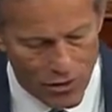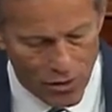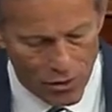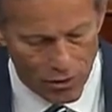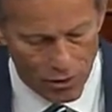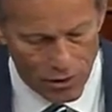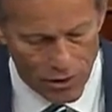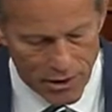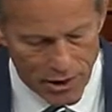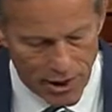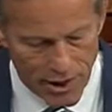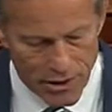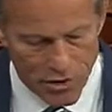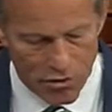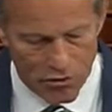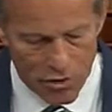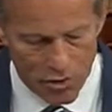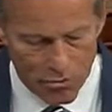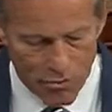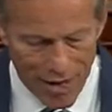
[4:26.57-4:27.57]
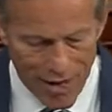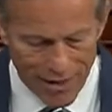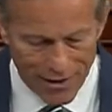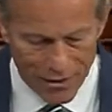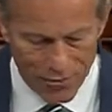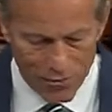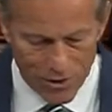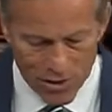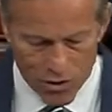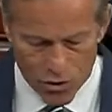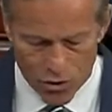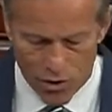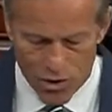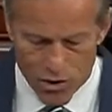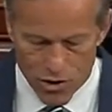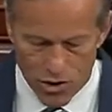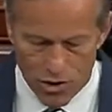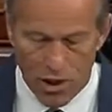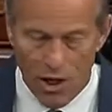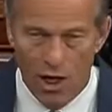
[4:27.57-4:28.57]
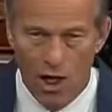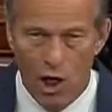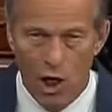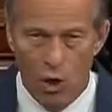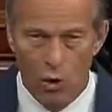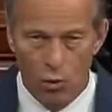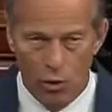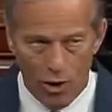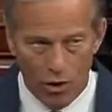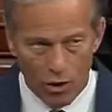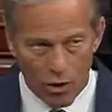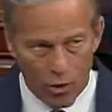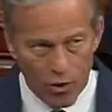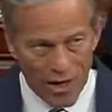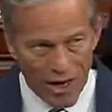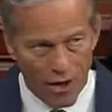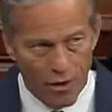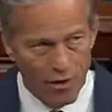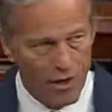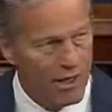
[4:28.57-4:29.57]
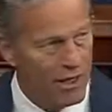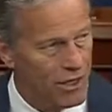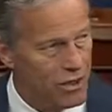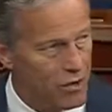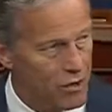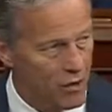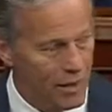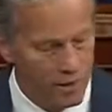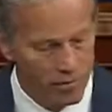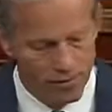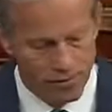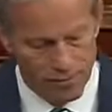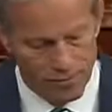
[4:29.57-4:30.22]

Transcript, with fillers: the early days of the Biden administration will go down in history